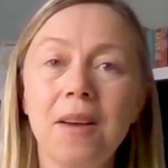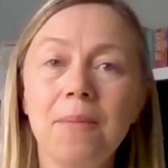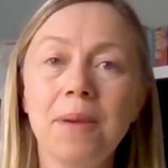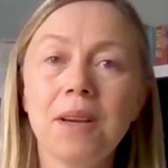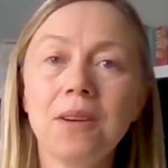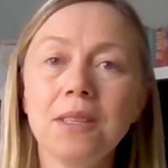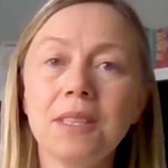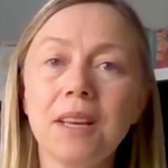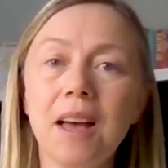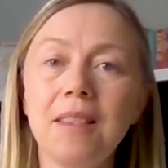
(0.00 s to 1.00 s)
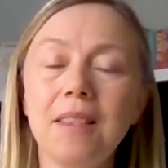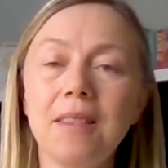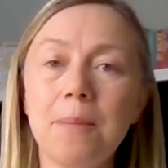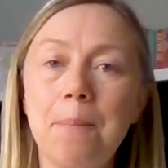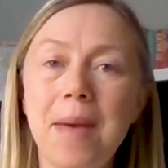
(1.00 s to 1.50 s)
because
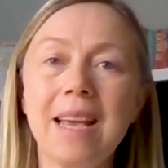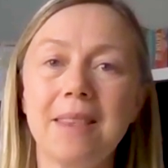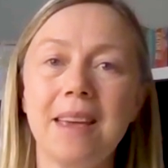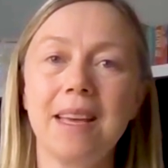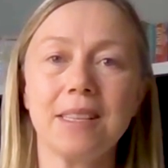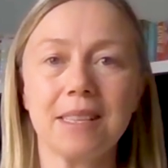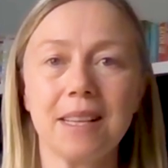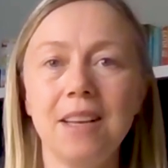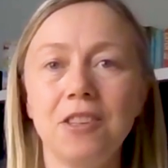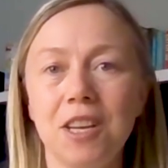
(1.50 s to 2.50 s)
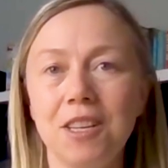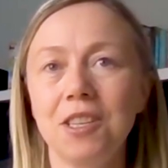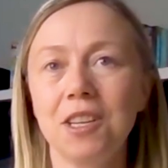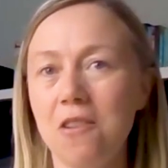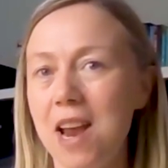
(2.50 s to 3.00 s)
the big things like
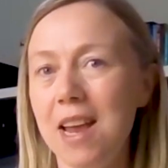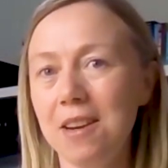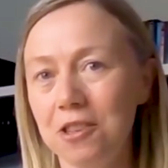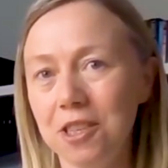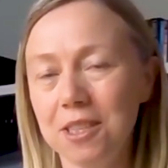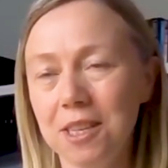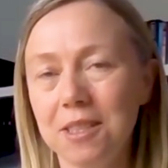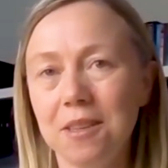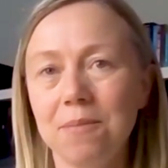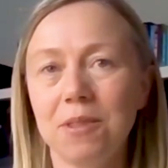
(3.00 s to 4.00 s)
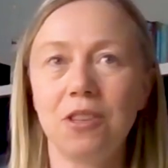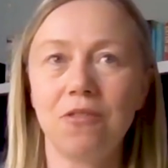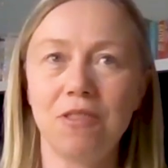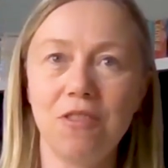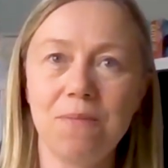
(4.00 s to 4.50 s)
changing our energy system to
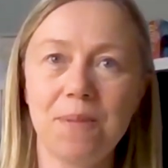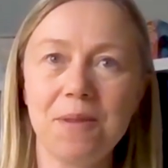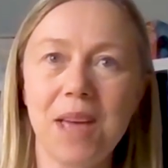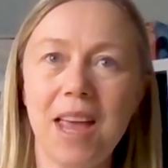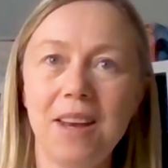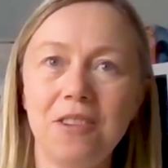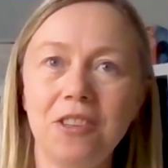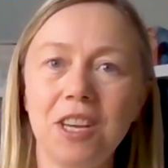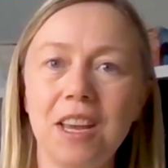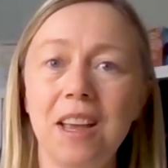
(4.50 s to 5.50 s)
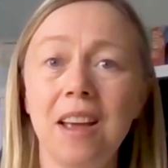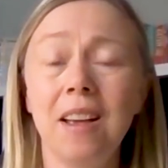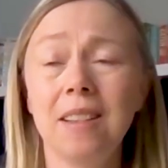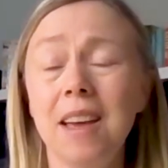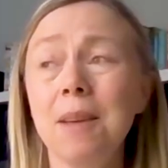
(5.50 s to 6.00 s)
renewable energy,
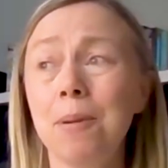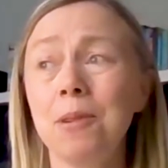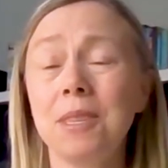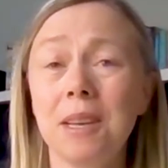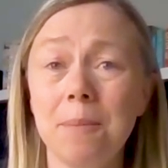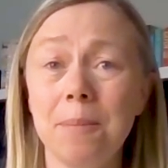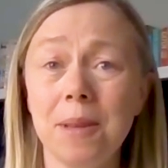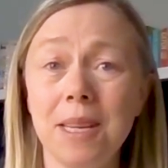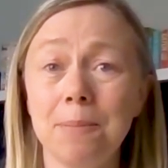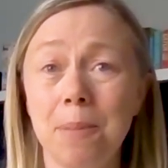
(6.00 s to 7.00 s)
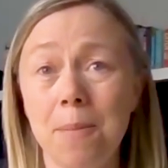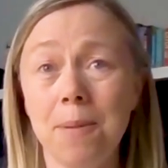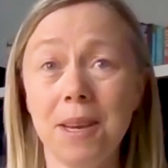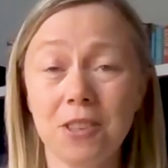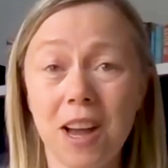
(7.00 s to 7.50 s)
like putting in place
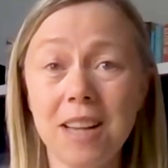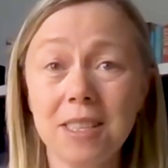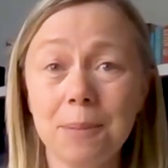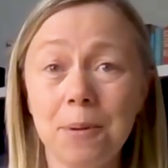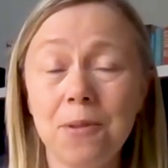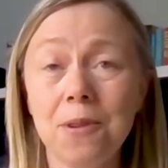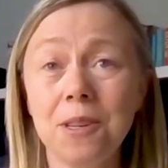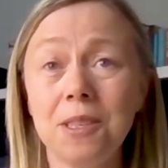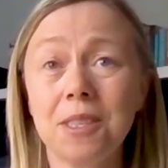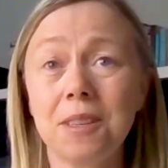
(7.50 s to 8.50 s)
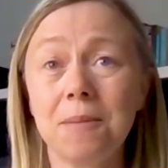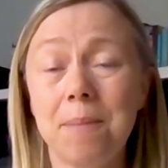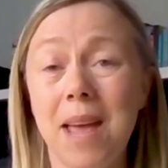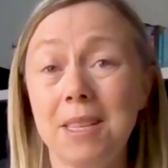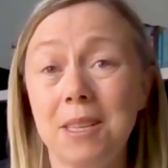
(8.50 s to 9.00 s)
public transport,
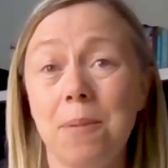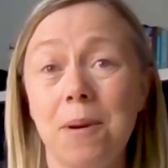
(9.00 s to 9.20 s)
better